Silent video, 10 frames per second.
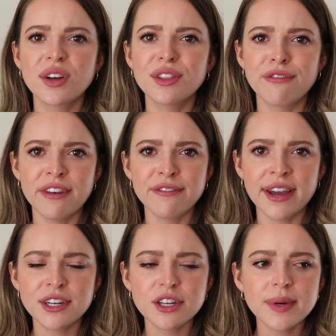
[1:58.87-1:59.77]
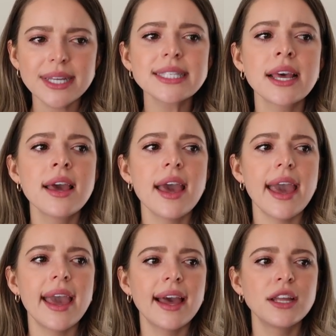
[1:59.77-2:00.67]
called the Fit Finder quiz.
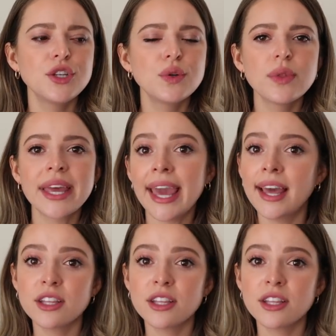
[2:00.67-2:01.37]
And you like